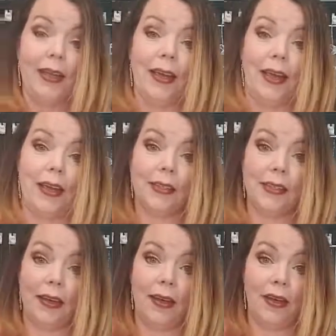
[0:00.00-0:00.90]
And
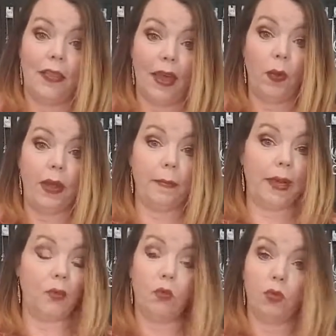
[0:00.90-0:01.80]
that way it made
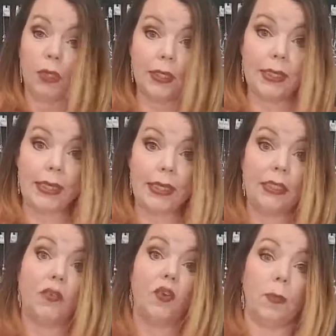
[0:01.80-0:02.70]
it really
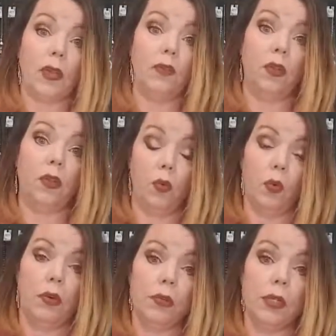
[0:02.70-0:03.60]
easy for me to fill the
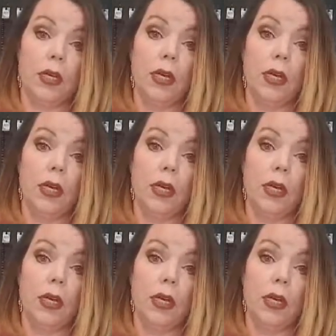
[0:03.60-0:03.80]
orders.